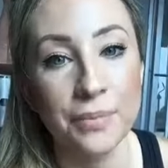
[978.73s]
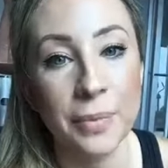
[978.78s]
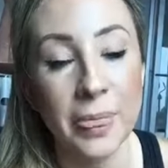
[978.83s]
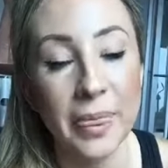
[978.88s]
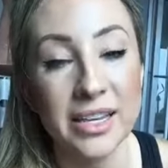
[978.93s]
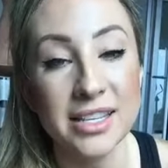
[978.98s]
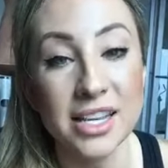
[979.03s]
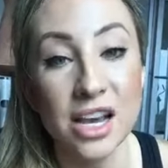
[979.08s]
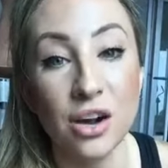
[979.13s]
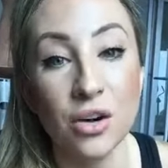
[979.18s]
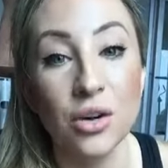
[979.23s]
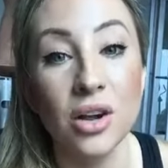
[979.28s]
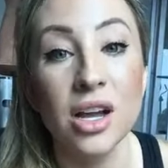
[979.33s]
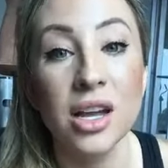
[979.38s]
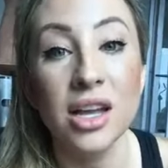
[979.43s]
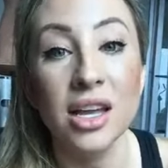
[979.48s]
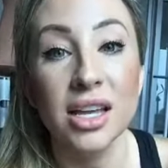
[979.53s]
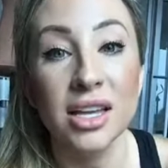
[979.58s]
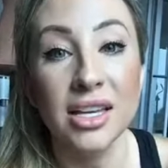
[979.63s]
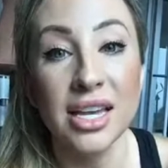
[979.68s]
So
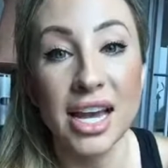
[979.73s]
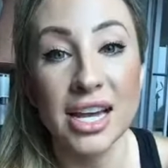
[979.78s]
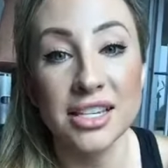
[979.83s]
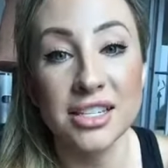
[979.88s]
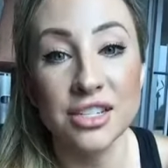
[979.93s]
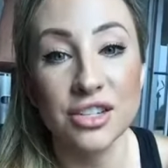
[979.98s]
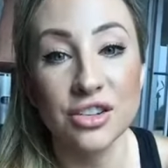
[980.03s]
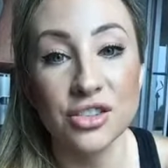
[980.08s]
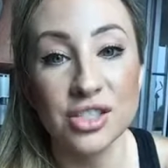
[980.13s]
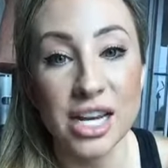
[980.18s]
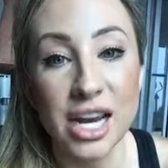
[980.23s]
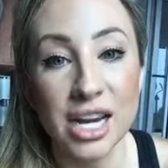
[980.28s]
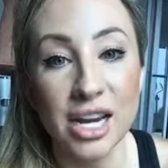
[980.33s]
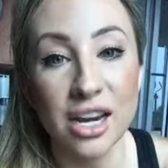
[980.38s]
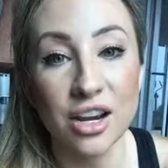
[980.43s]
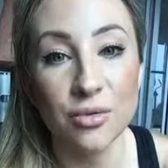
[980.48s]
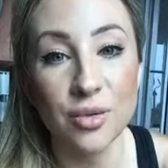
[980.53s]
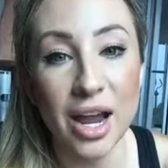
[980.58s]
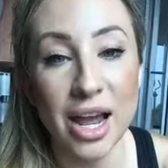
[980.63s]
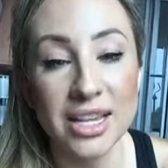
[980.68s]
yes, you're taking
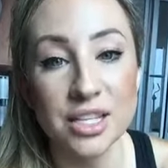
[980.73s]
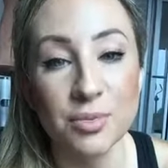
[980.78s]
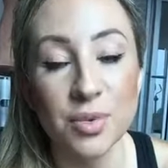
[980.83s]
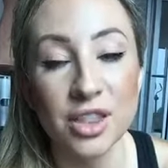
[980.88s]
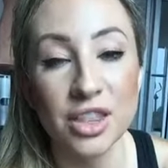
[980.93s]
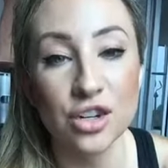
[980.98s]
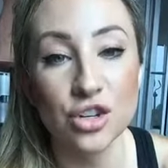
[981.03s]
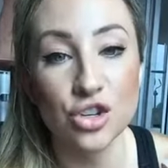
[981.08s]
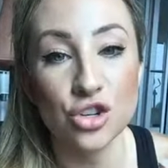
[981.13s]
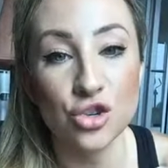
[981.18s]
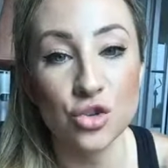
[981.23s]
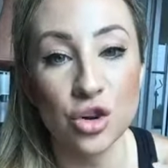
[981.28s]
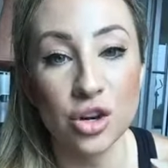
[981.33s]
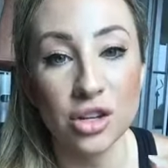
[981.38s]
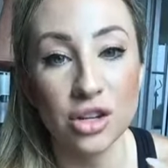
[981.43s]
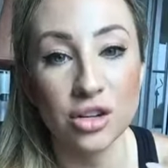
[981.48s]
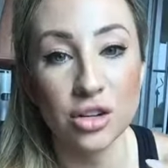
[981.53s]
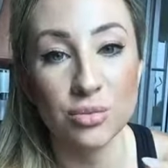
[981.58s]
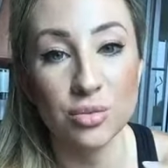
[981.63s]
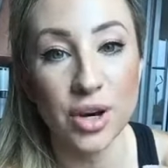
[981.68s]
rest, but they're short
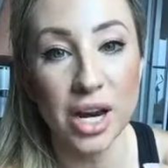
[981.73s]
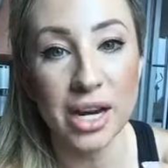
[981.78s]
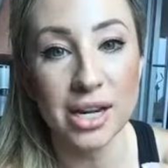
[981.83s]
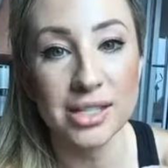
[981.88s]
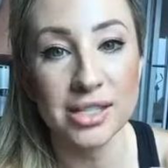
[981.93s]
little breaks.